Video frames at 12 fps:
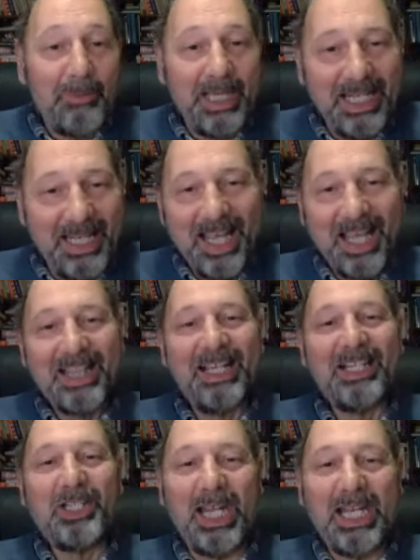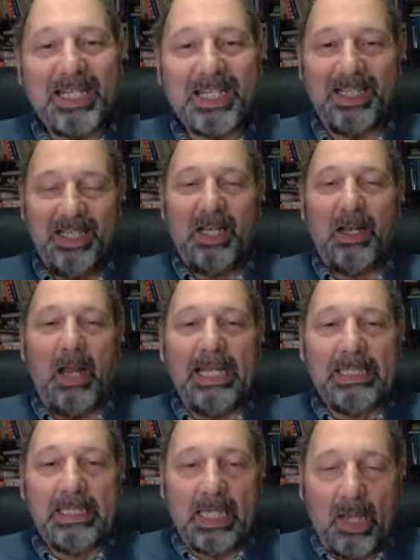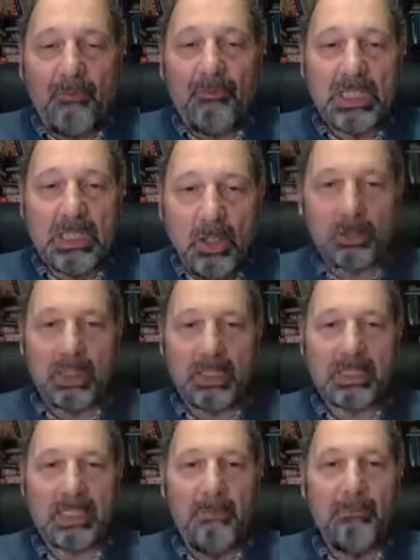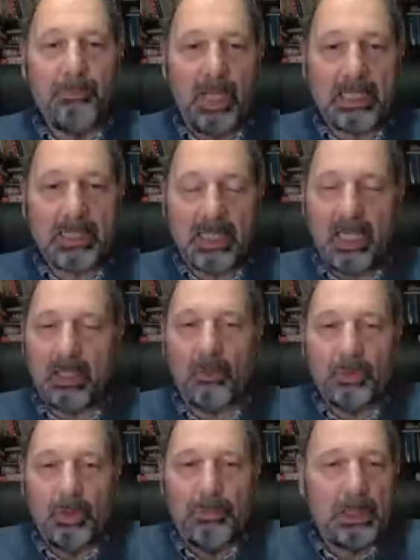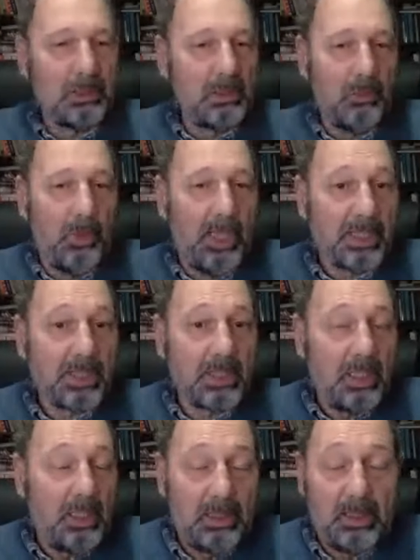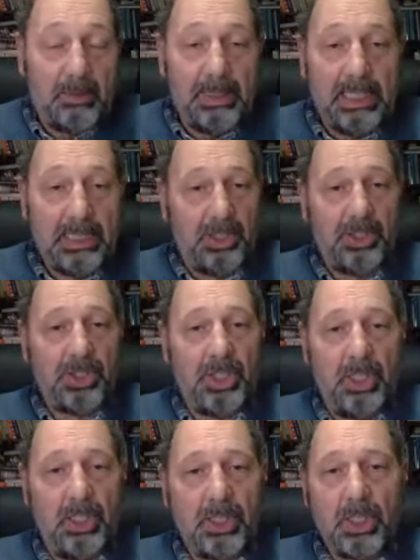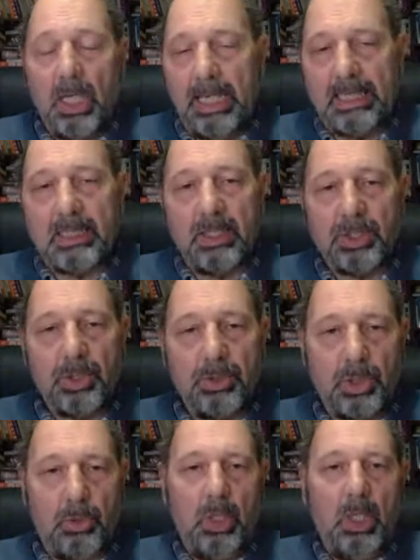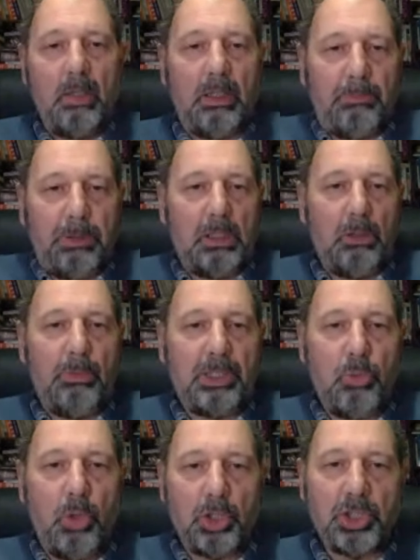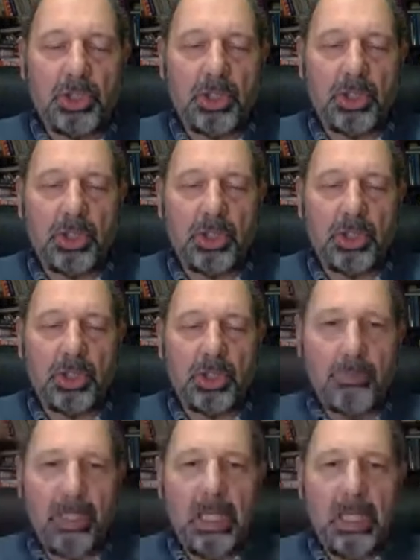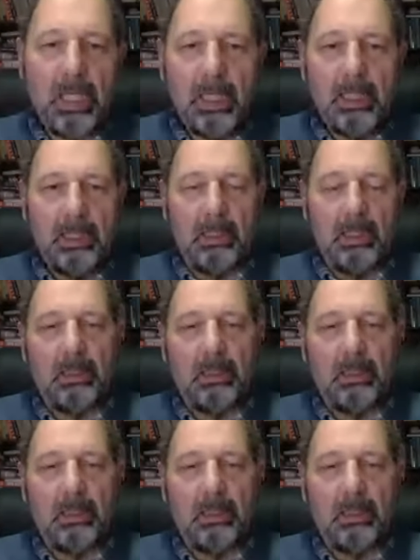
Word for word: I mean, the agenda in Kiev is not the same as that of the political West. Uh, I mean, its concerns, its issues, the political West Washington should be, you know,